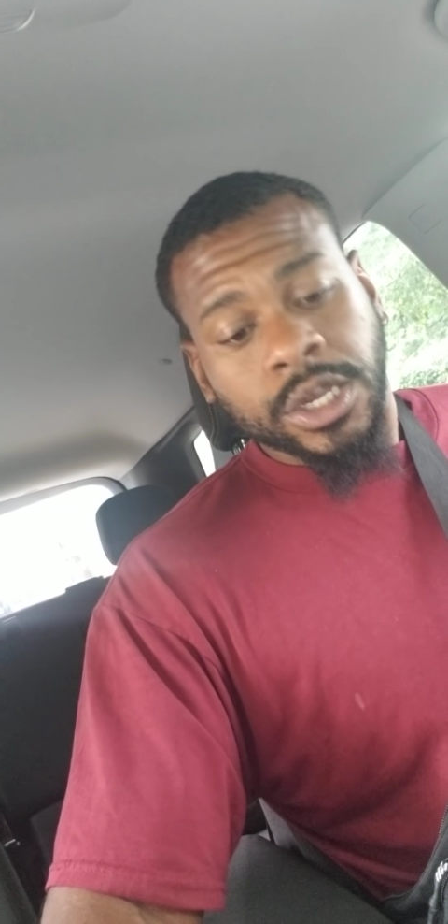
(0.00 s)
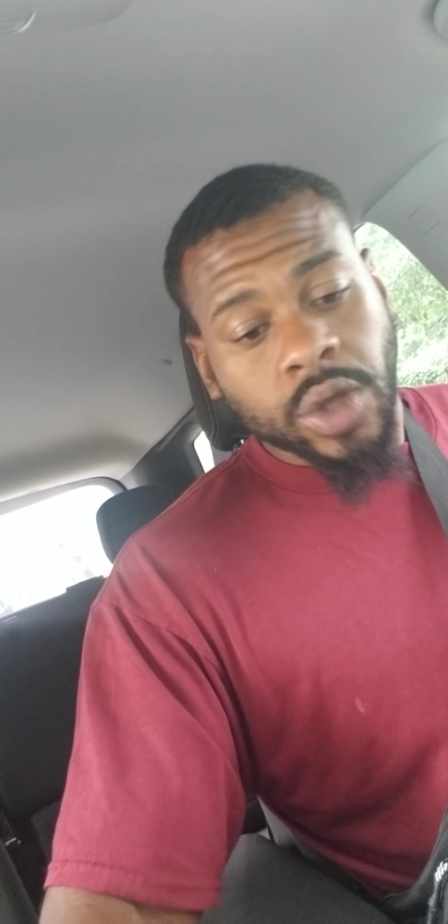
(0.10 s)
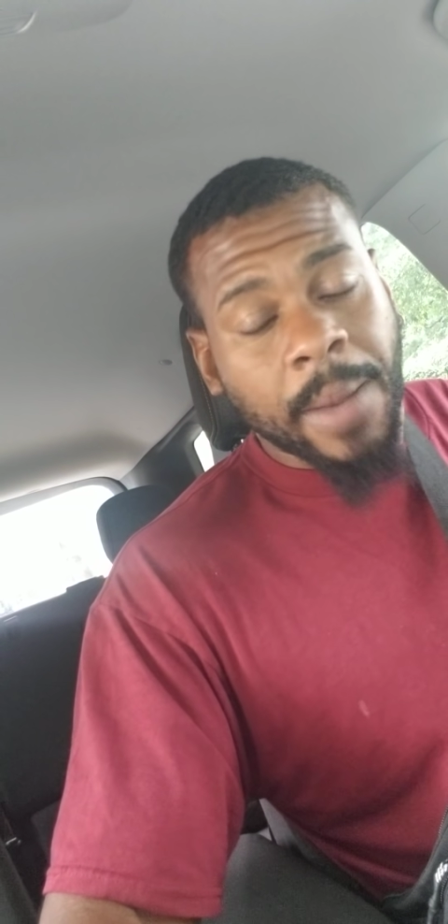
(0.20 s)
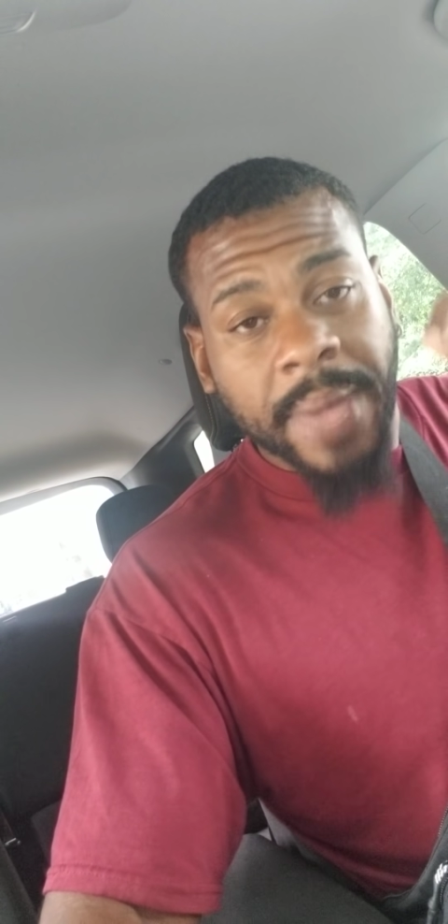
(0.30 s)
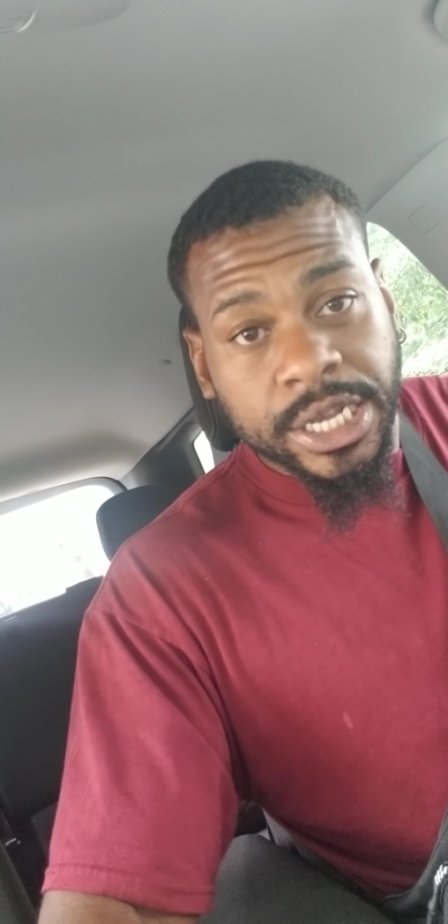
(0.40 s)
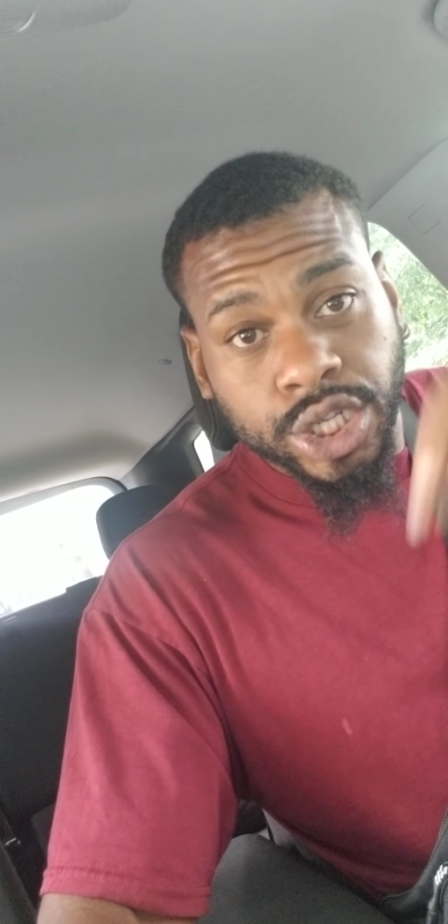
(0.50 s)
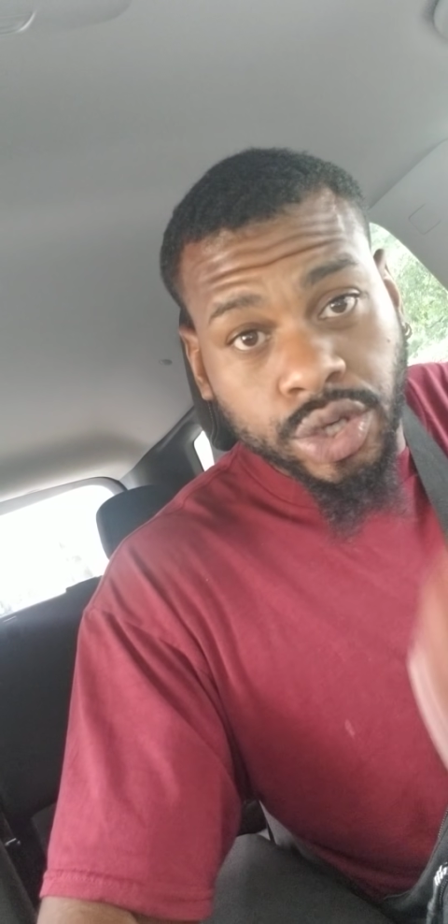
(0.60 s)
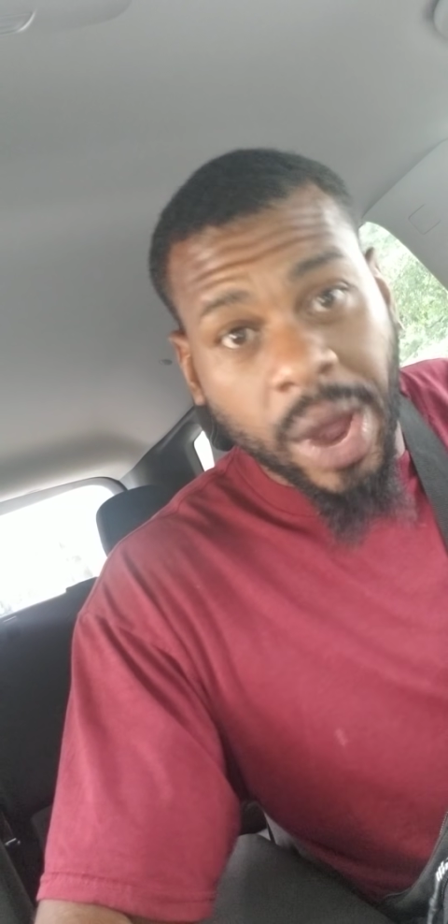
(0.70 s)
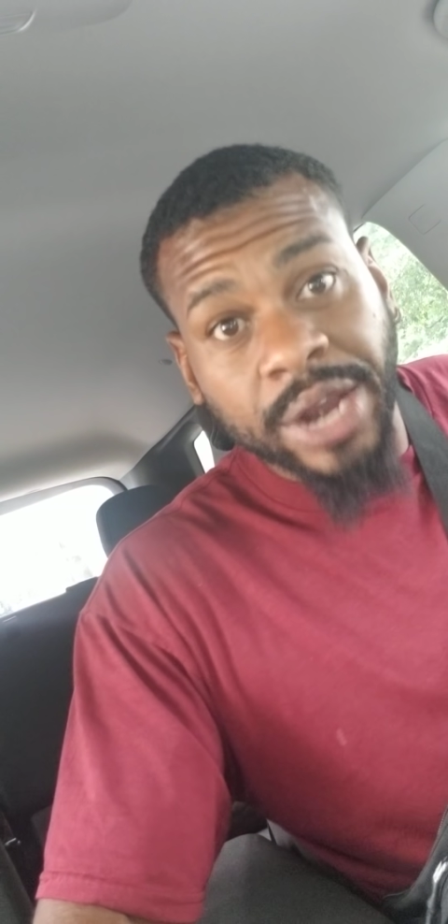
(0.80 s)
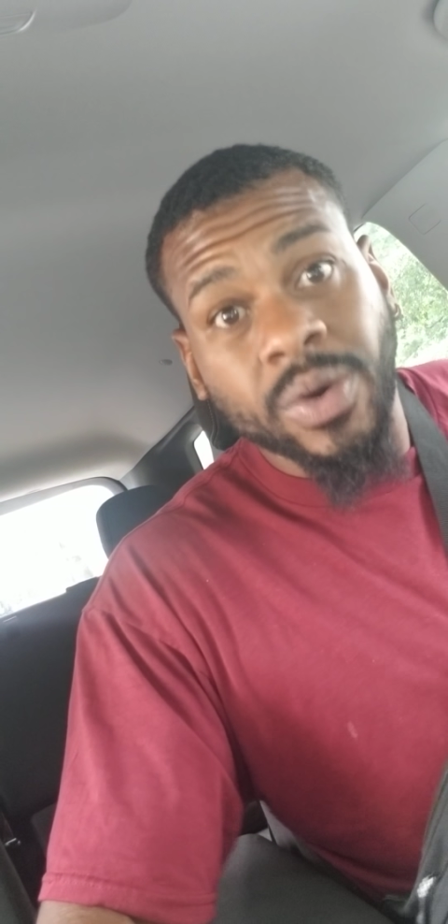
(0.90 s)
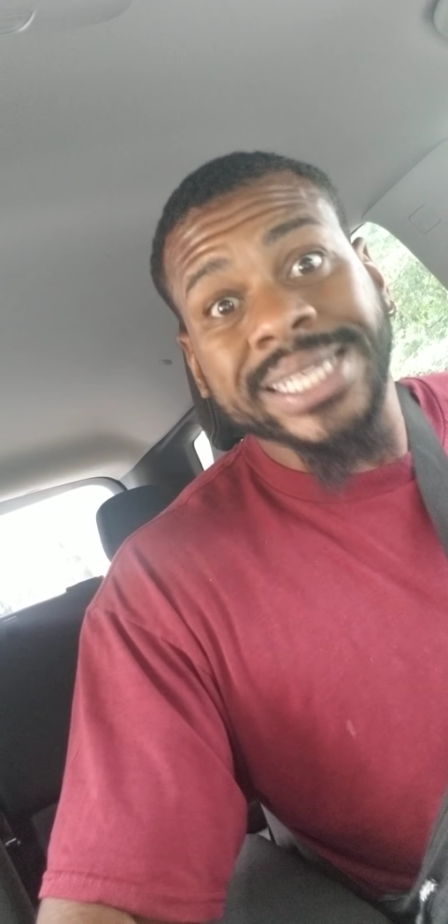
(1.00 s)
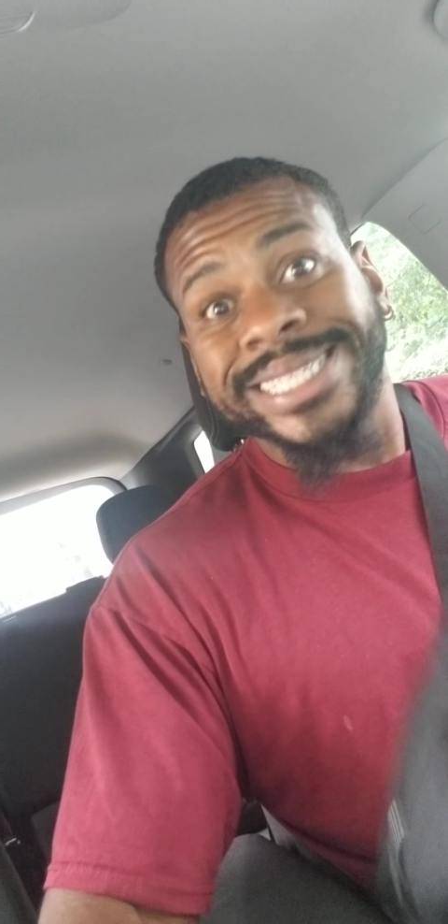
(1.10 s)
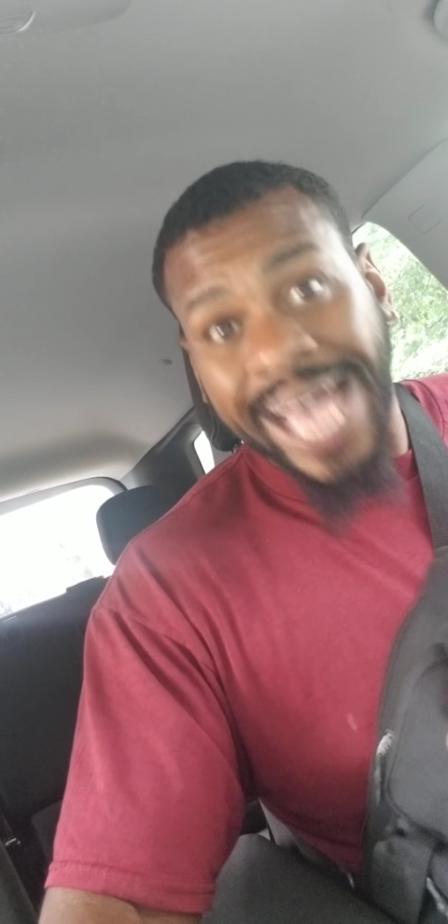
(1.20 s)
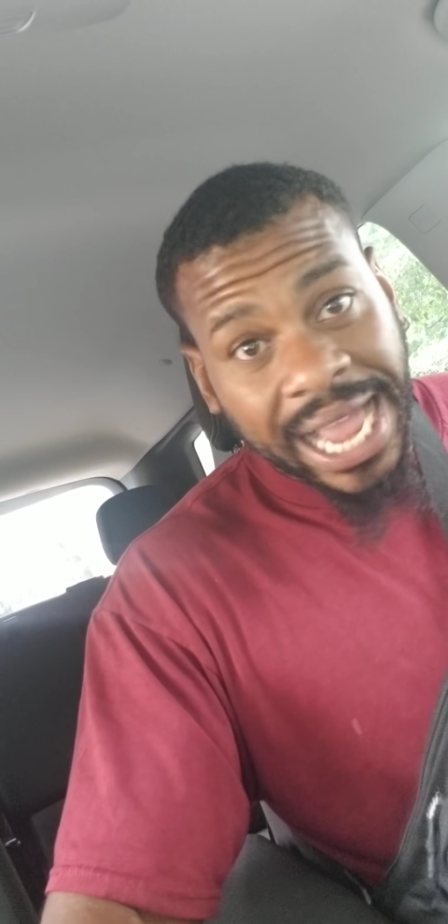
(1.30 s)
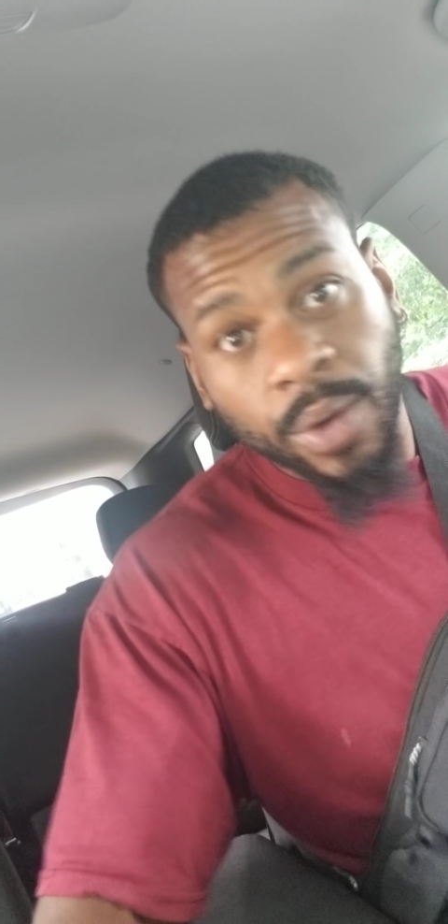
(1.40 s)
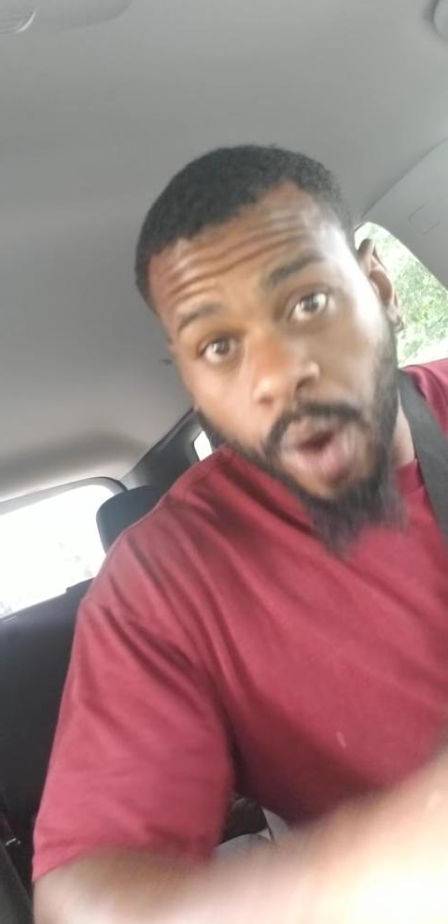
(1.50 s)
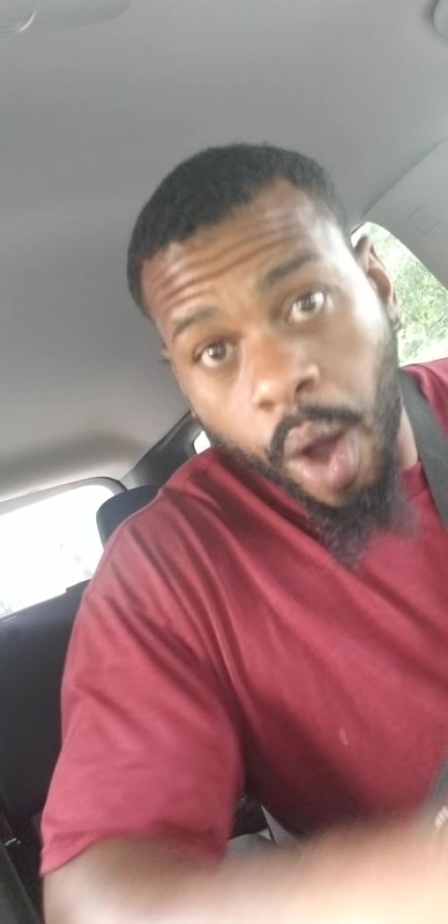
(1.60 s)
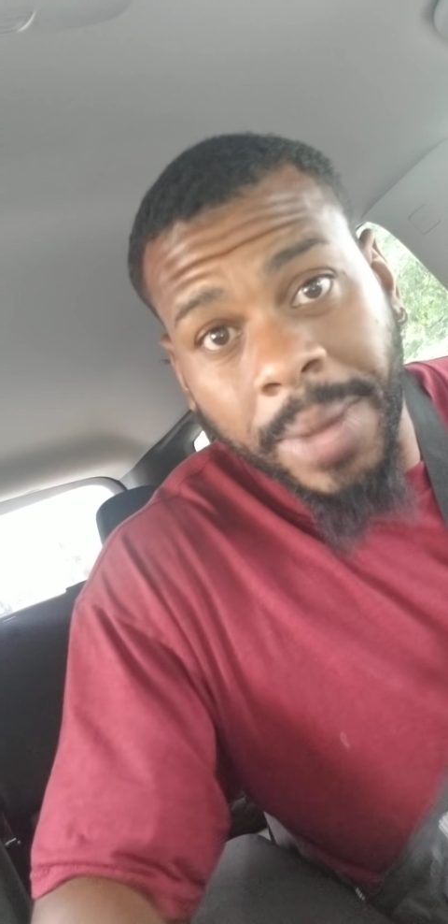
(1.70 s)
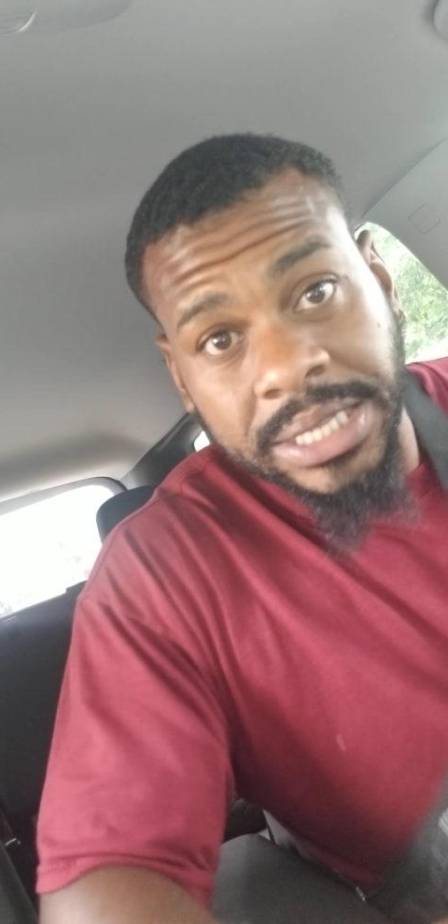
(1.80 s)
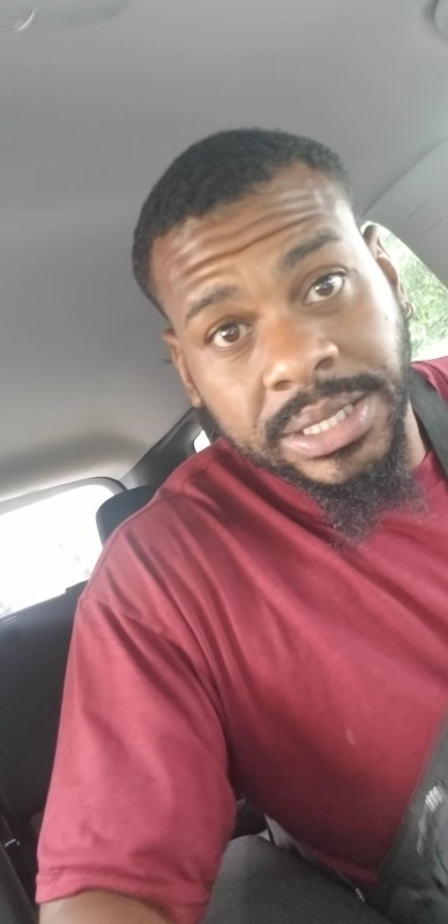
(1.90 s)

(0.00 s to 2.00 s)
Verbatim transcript: So I make sure I know exactly where all my,